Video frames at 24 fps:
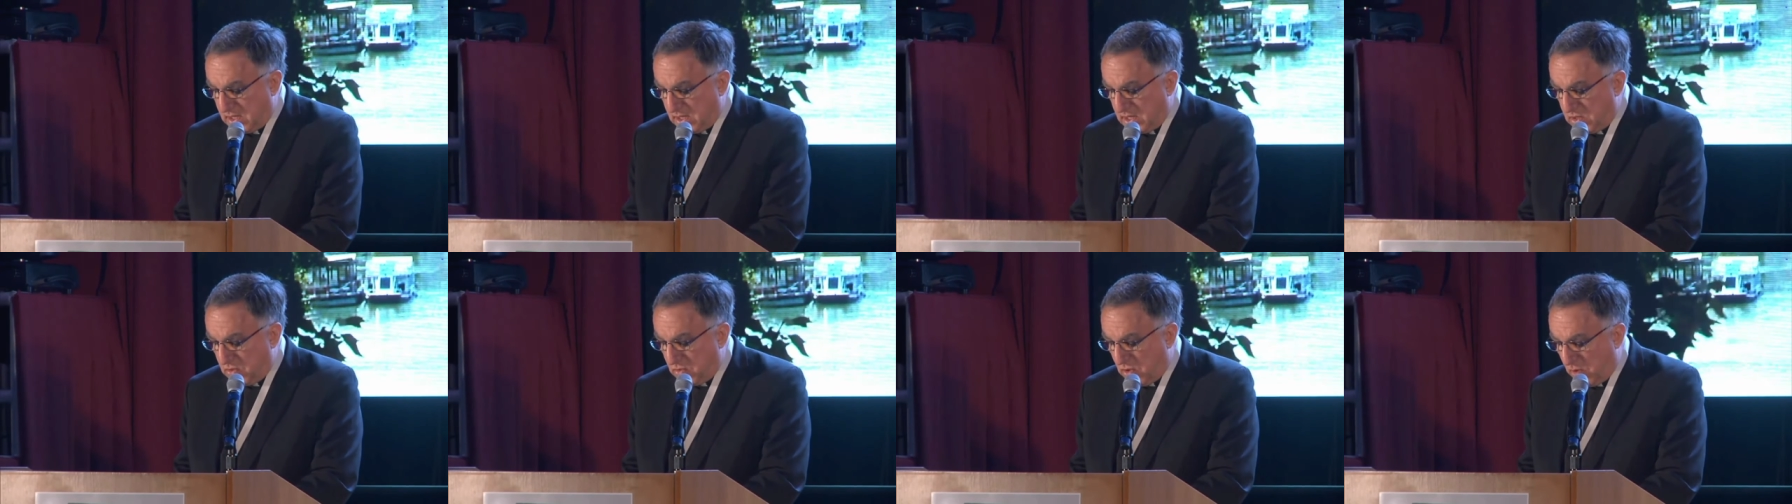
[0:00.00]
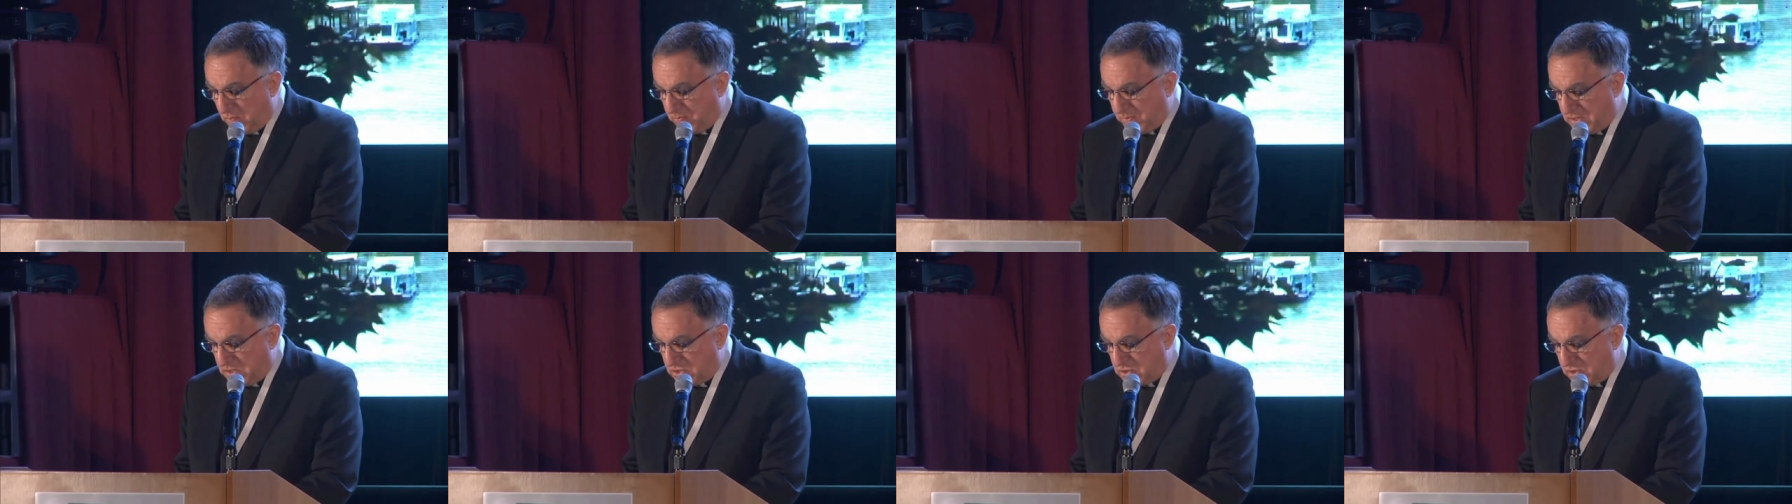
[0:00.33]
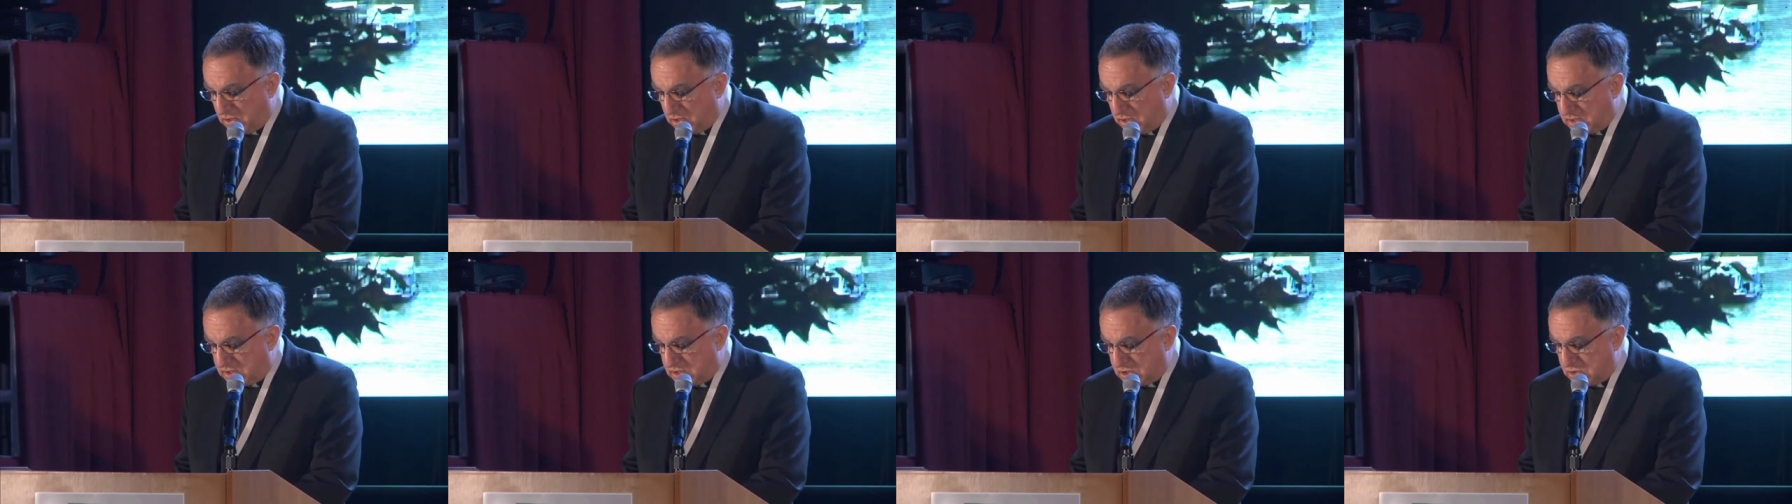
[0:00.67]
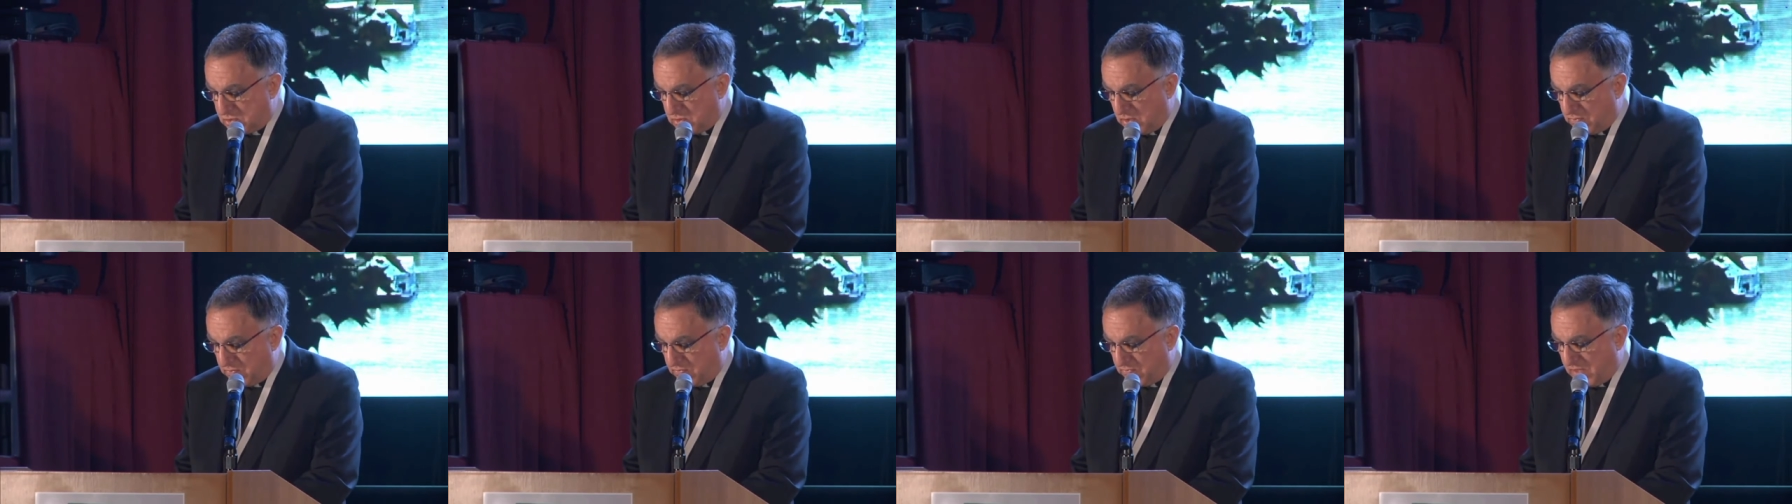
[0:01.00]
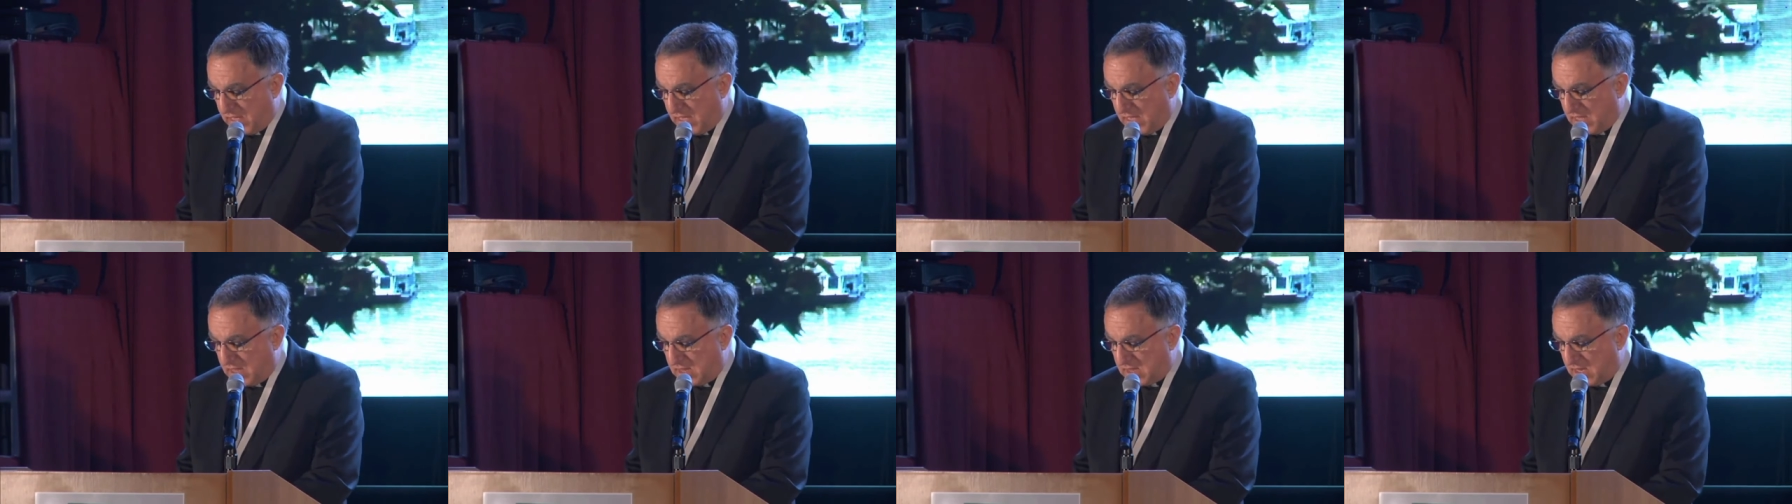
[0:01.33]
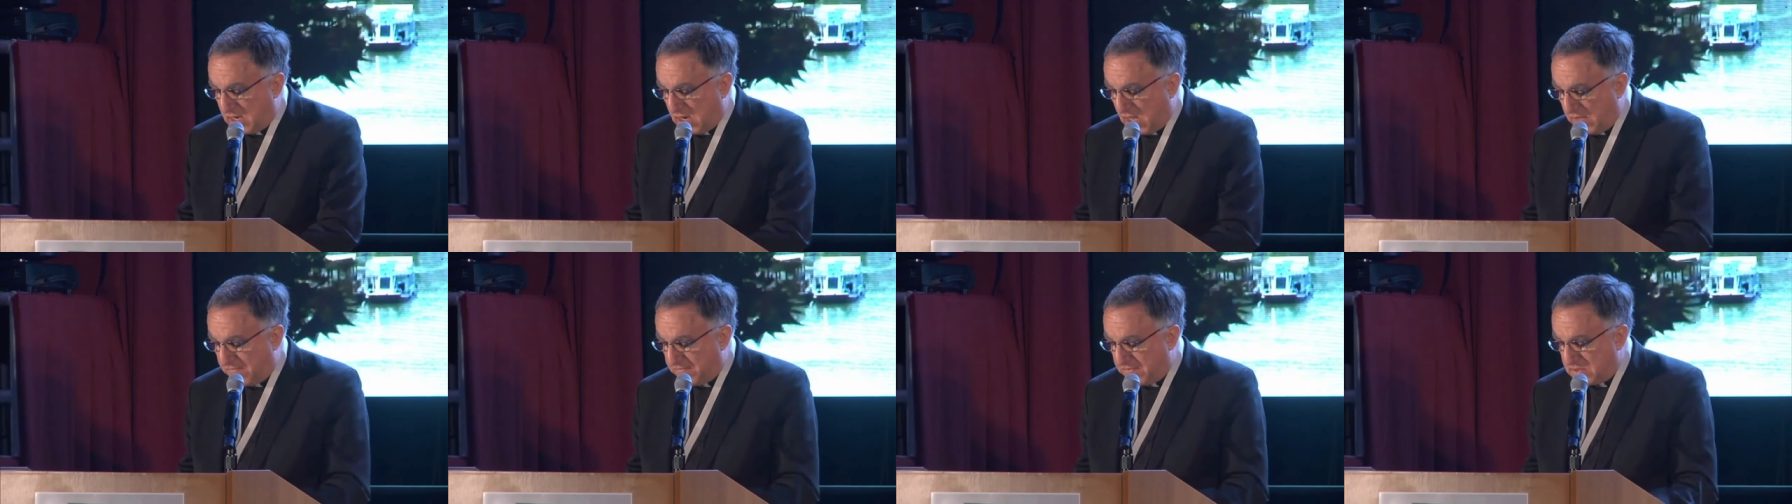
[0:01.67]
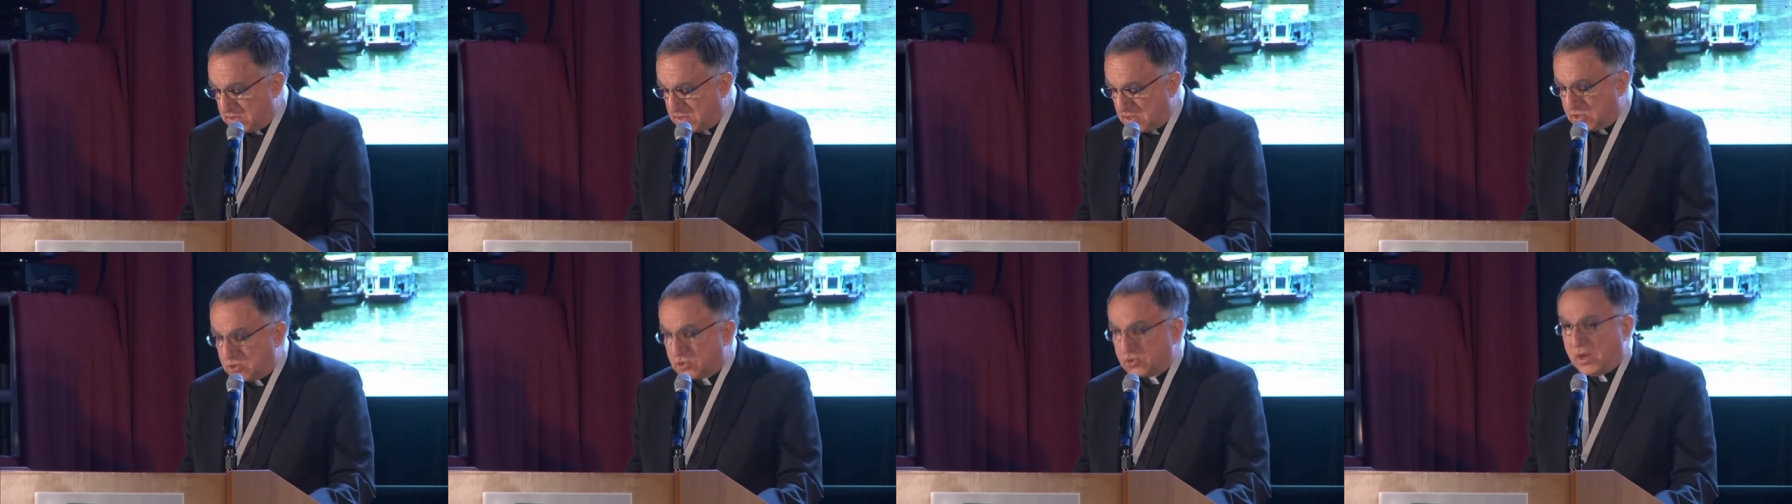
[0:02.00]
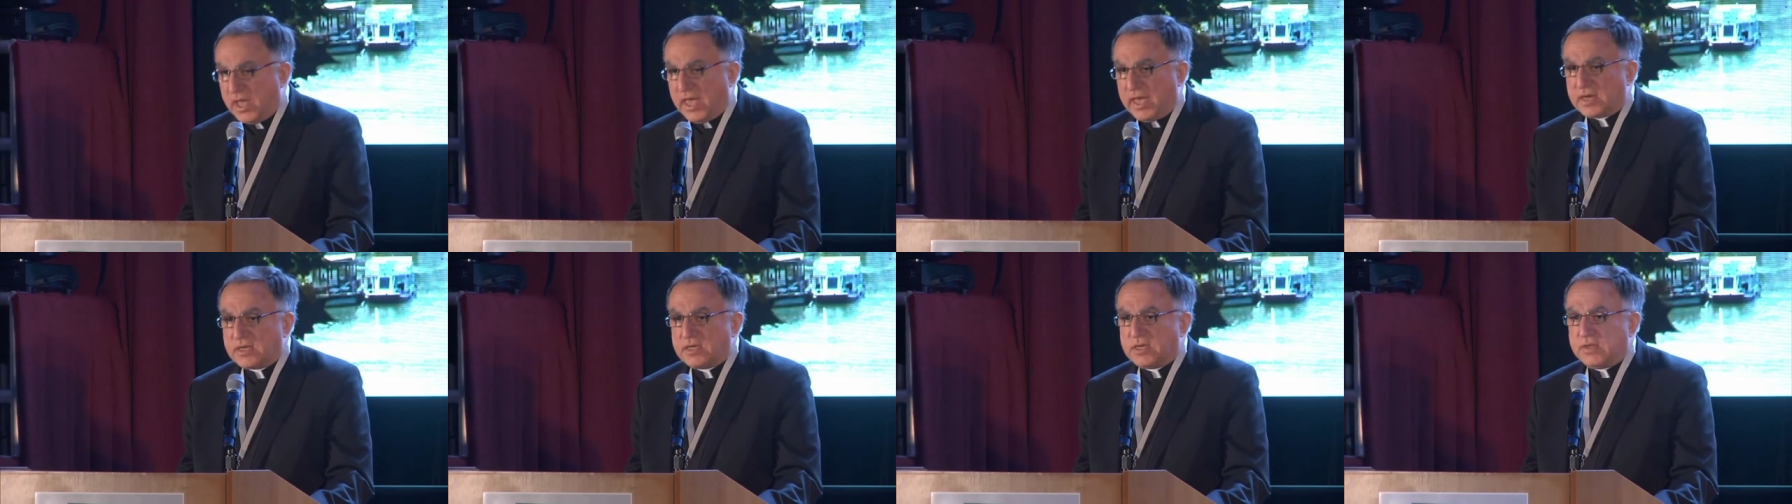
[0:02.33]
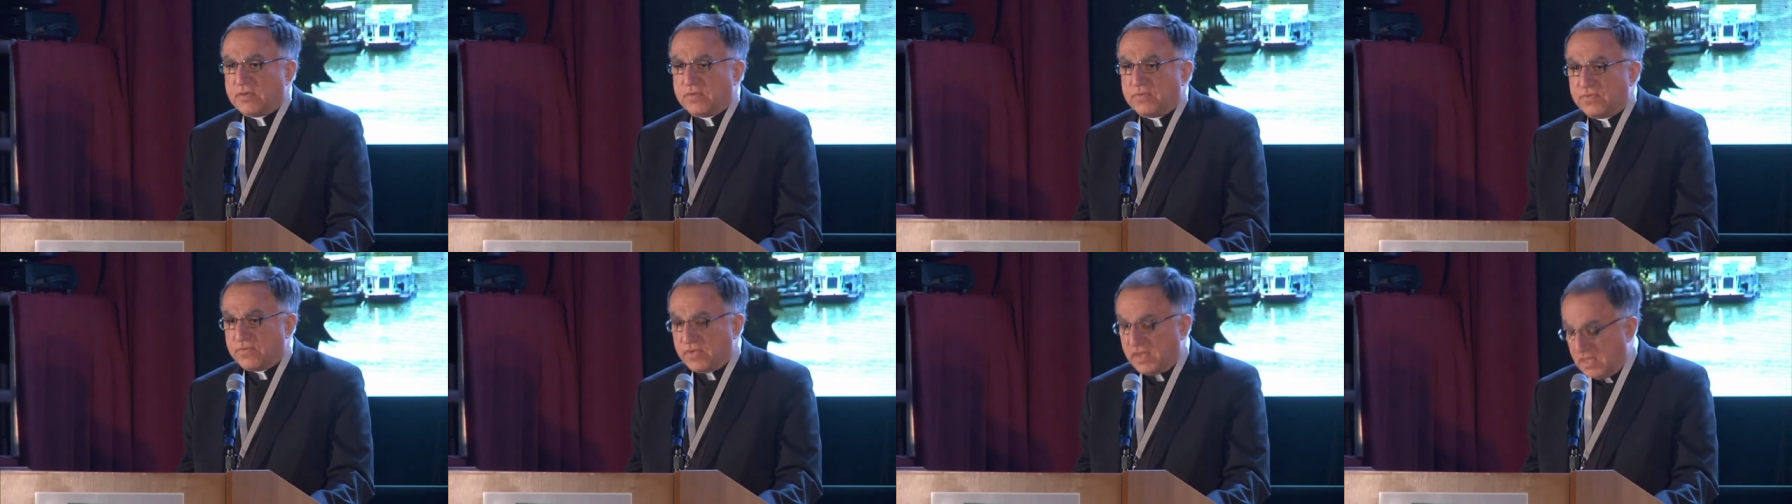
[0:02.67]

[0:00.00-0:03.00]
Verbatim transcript: You open doors to a faith that offers attractive,